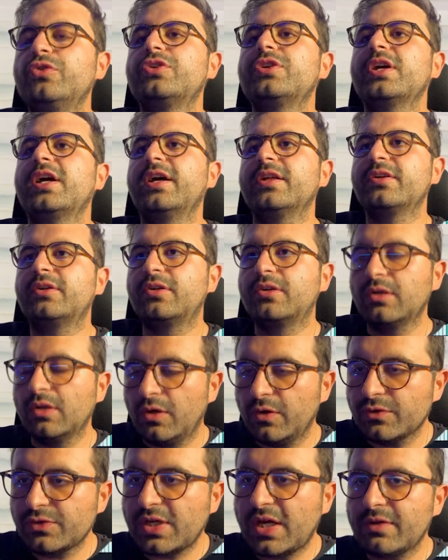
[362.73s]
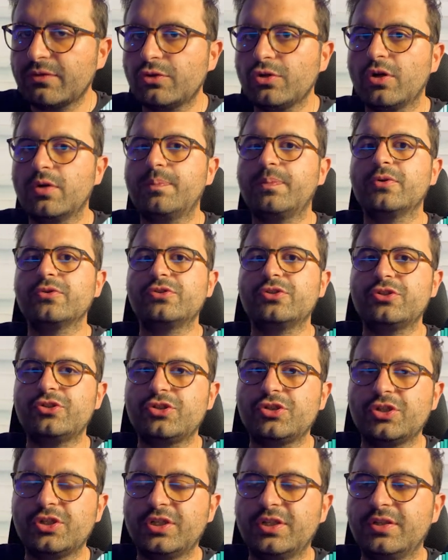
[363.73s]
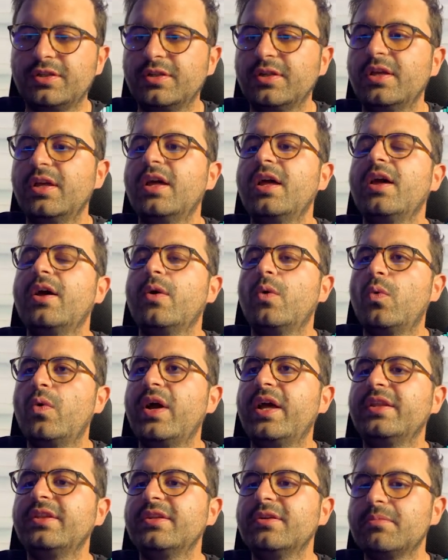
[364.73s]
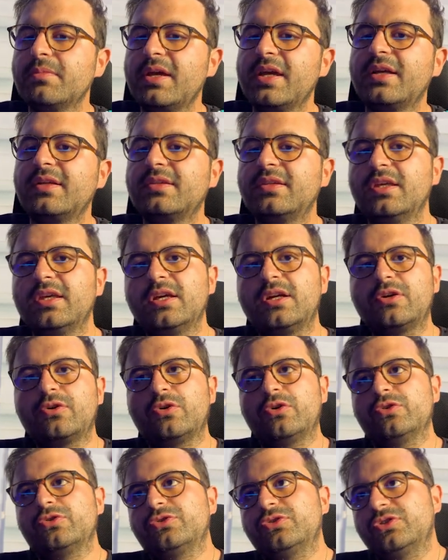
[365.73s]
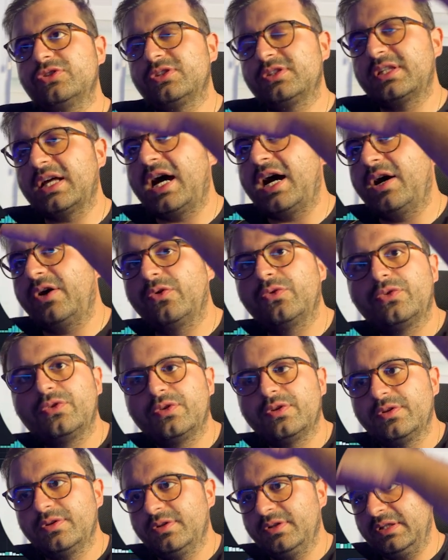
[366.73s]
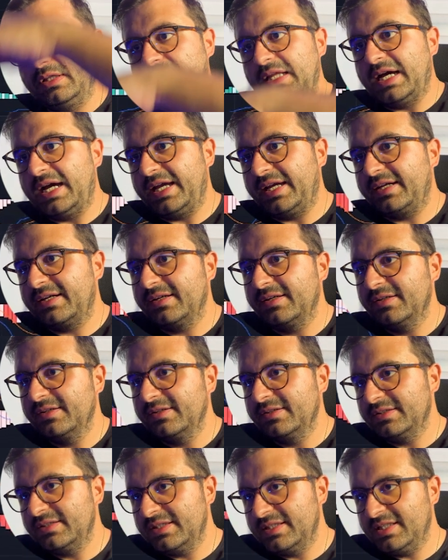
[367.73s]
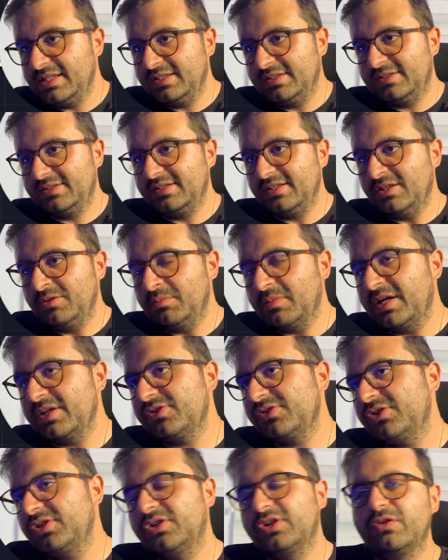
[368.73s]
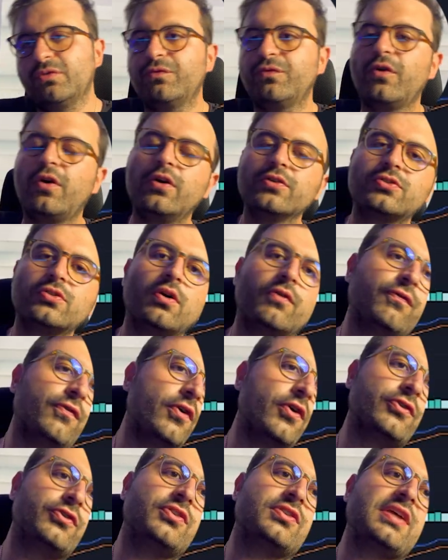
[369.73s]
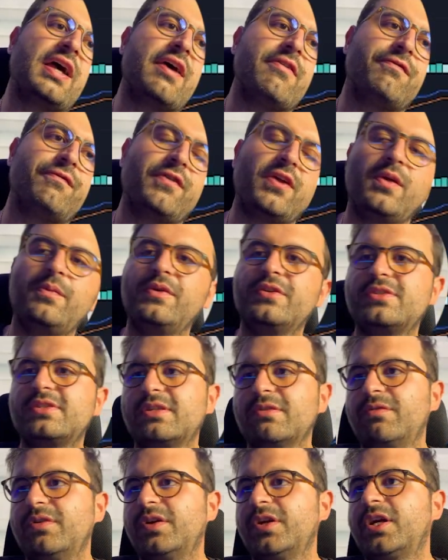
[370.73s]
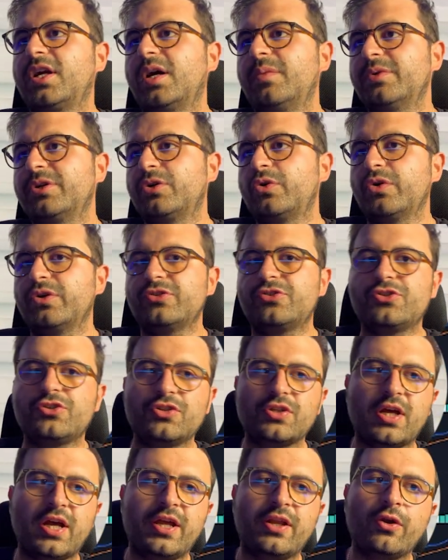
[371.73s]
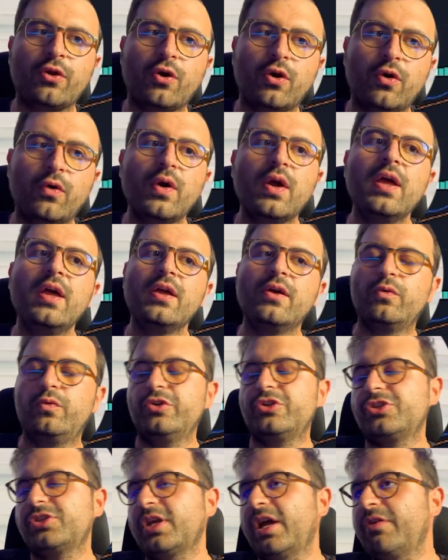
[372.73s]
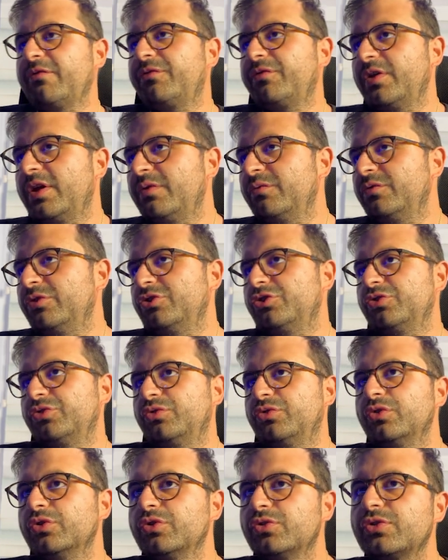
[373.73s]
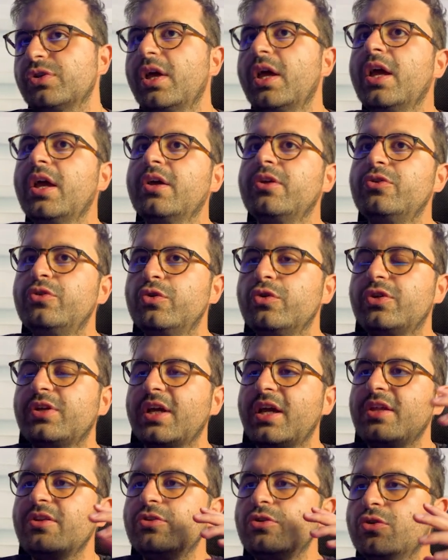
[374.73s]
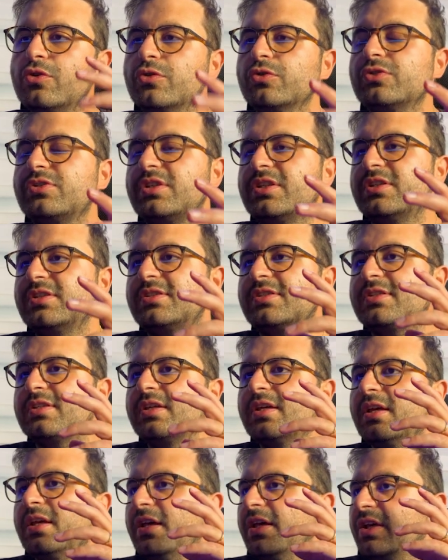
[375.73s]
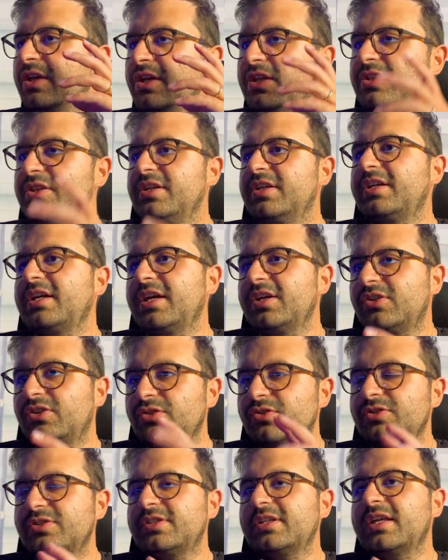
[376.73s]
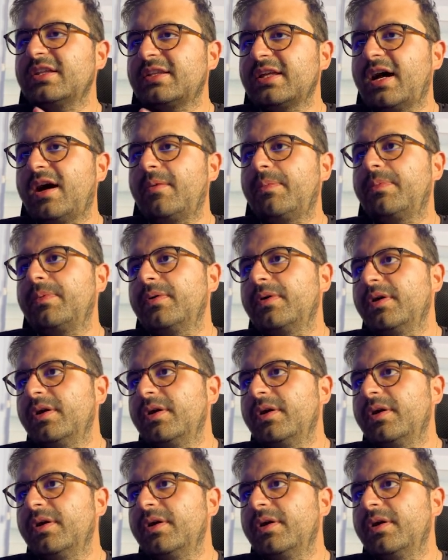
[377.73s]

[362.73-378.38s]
can close out your position when the MACD crosses down like this in my screen for so for the time frame it's a very common question i know which time frame we should use you can use this indicator setup